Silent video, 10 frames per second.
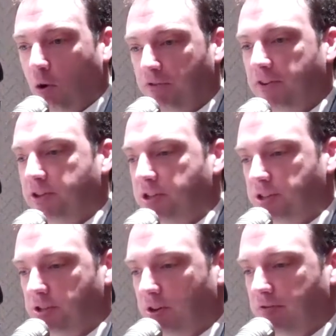
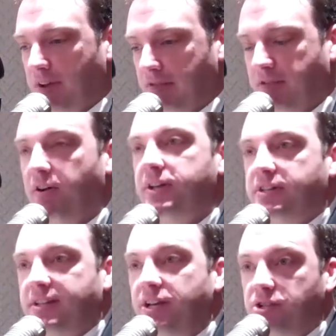orphanages are at various
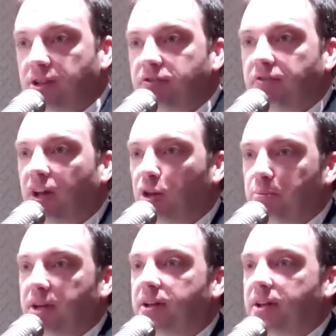stages of
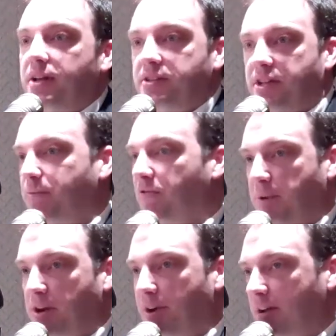development. Some have
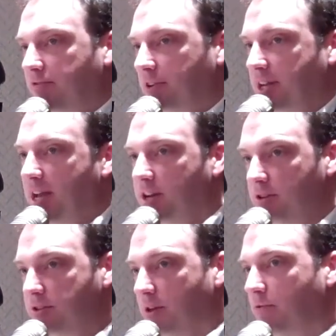been around for 10
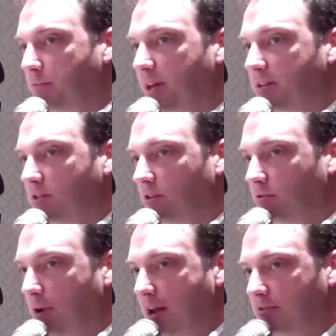years, some have been
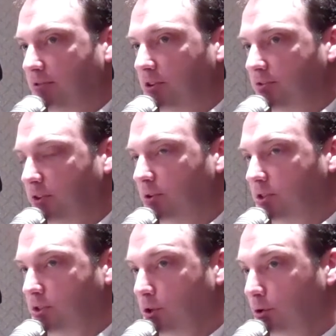around for as few
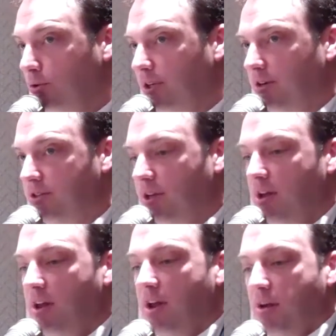as 2 years.
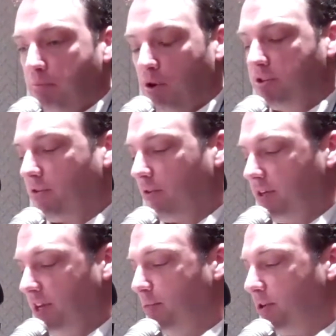Merciful
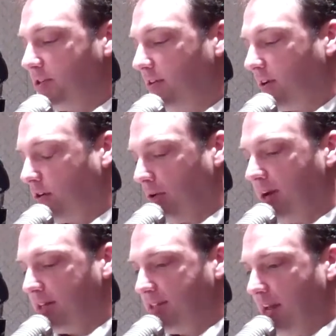Redeemer is a
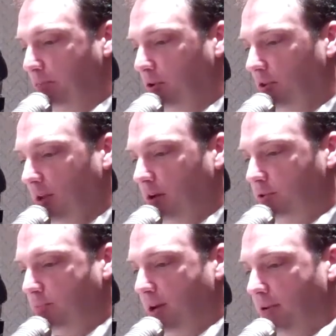great example,
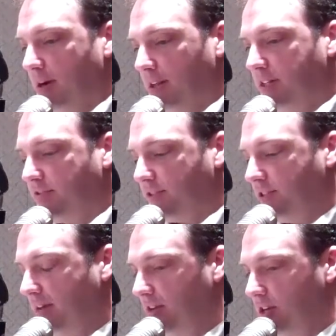who's been around at least for
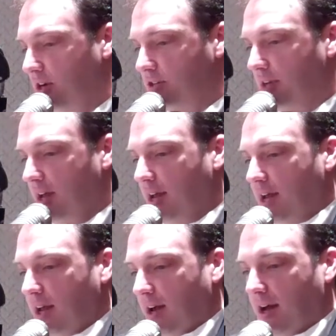7 years.
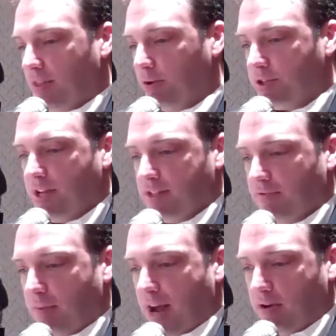Those kids
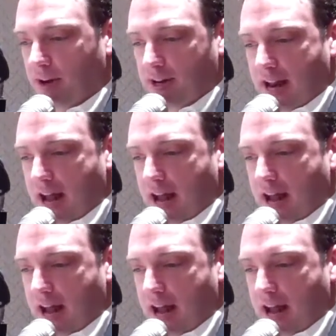have migrated